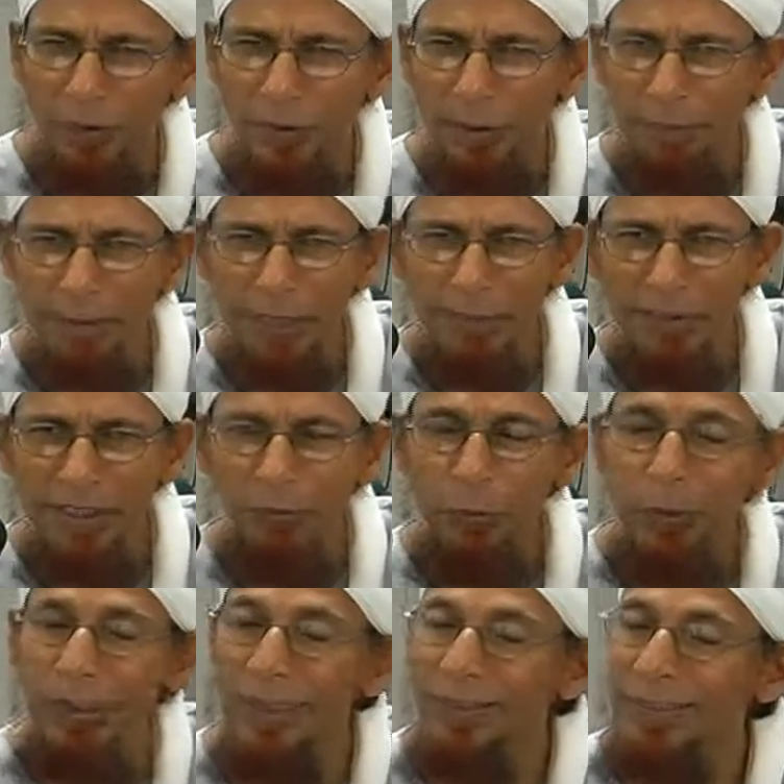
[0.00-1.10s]
sometimes if
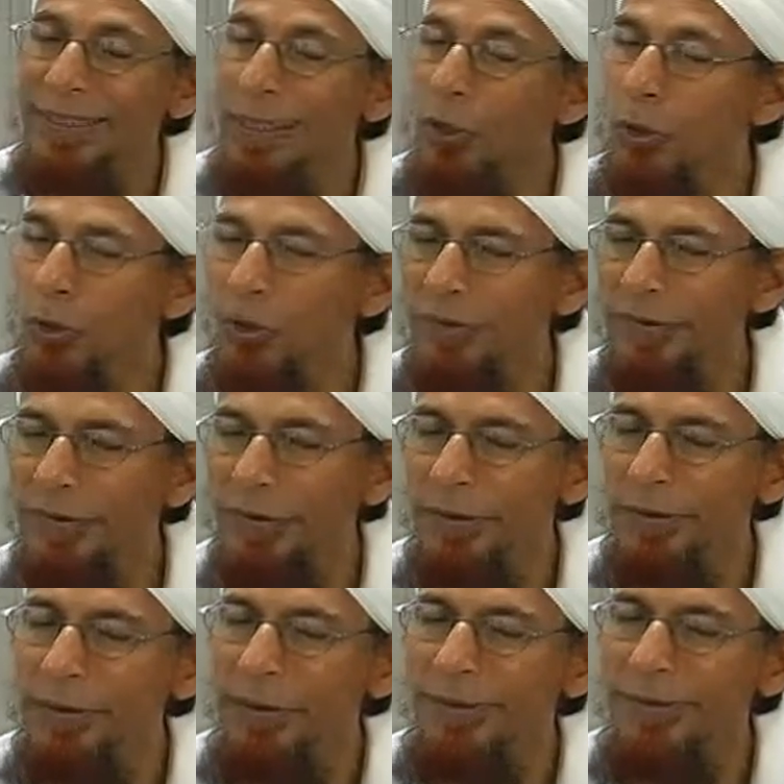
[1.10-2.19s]
we disclose
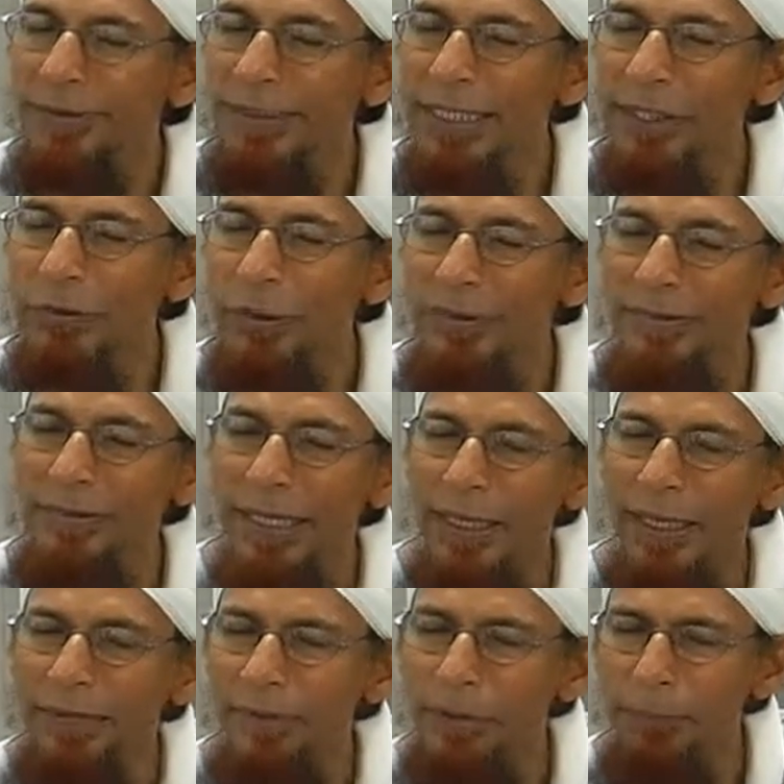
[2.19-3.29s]
certain secrets
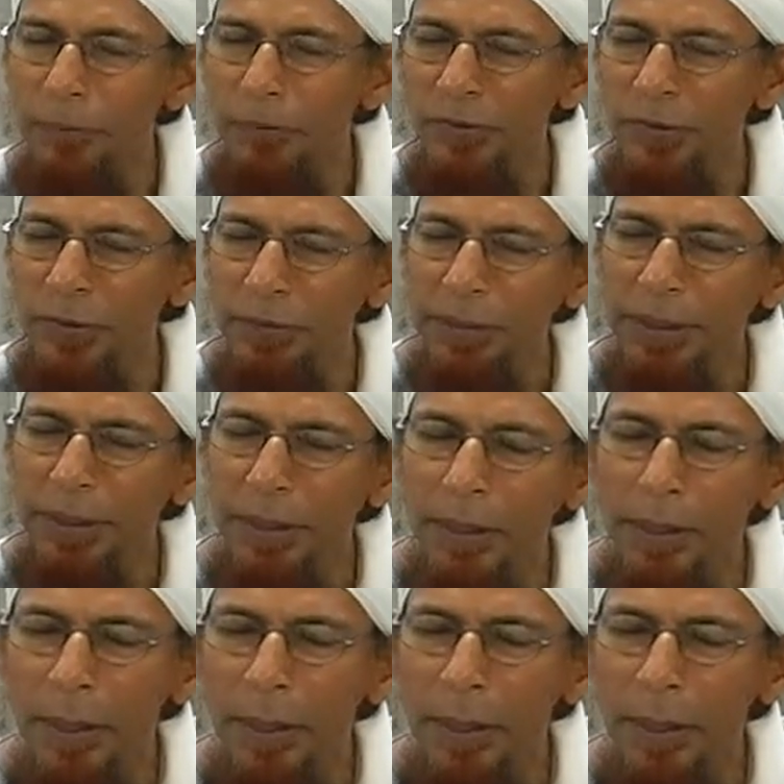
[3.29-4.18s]
that are supposed to be